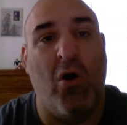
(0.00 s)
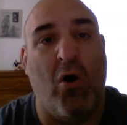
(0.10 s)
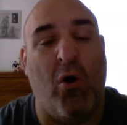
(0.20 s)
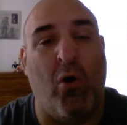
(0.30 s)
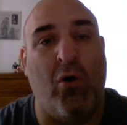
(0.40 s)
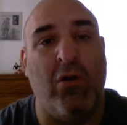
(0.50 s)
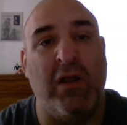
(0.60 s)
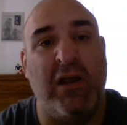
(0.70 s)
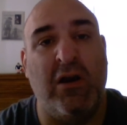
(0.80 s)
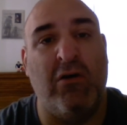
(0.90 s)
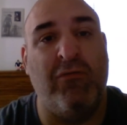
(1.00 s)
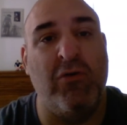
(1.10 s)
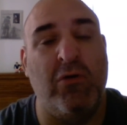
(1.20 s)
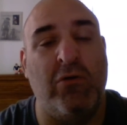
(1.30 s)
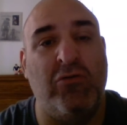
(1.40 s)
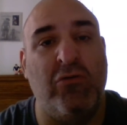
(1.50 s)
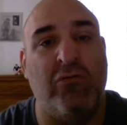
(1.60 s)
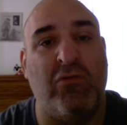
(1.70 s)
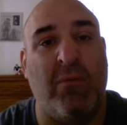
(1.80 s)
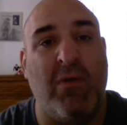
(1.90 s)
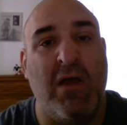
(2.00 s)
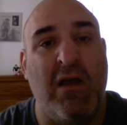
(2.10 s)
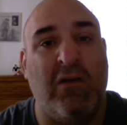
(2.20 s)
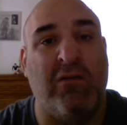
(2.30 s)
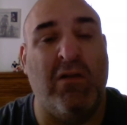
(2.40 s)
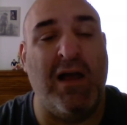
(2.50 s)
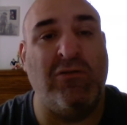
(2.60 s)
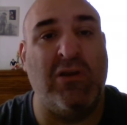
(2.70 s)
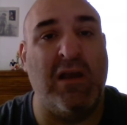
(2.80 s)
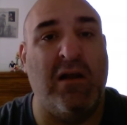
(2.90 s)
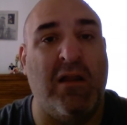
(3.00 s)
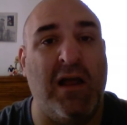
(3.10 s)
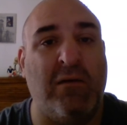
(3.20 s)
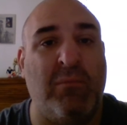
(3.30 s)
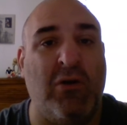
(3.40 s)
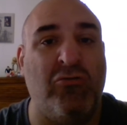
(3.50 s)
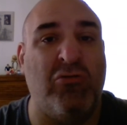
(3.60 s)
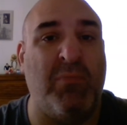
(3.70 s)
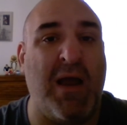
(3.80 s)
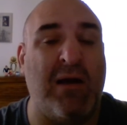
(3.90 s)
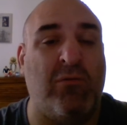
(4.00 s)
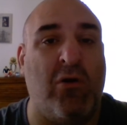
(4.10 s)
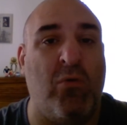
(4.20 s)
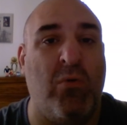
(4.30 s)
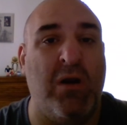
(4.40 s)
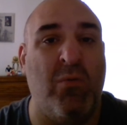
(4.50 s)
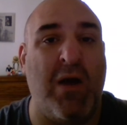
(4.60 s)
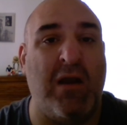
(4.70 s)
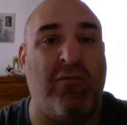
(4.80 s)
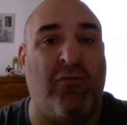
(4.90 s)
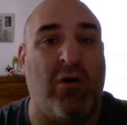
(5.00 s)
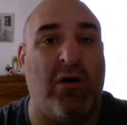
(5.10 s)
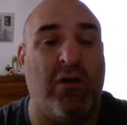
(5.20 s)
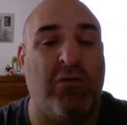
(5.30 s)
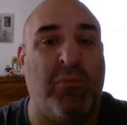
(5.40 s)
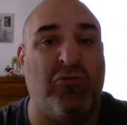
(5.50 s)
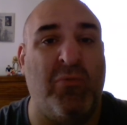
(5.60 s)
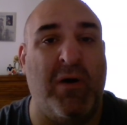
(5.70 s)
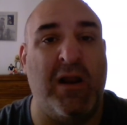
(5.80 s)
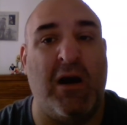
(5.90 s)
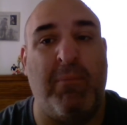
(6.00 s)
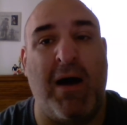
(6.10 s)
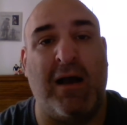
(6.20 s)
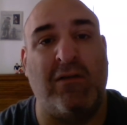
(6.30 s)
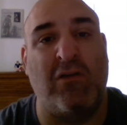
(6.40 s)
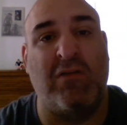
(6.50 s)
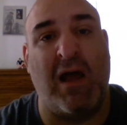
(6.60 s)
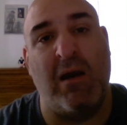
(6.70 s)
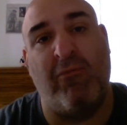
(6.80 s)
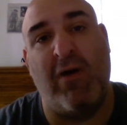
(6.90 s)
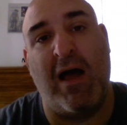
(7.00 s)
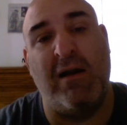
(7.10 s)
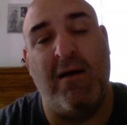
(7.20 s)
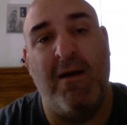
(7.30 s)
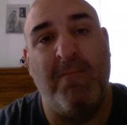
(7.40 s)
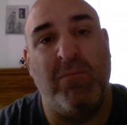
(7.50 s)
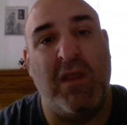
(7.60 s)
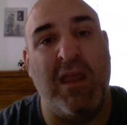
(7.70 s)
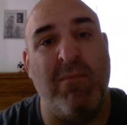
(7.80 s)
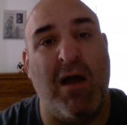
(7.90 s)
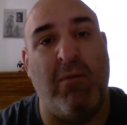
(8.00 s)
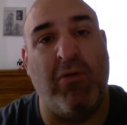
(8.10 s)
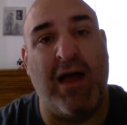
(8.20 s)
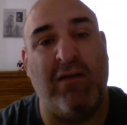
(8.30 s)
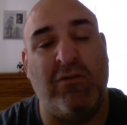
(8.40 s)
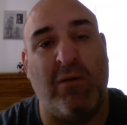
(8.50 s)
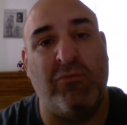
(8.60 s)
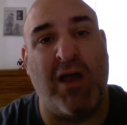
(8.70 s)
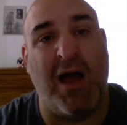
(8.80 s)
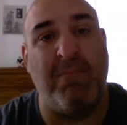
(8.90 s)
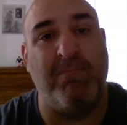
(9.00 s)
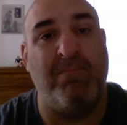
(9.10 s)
All here for you to choose from. Select and collect. Build your bankroll. What are you waiting for? Let's put some money in our pocket to sign up for that. Email blast up top.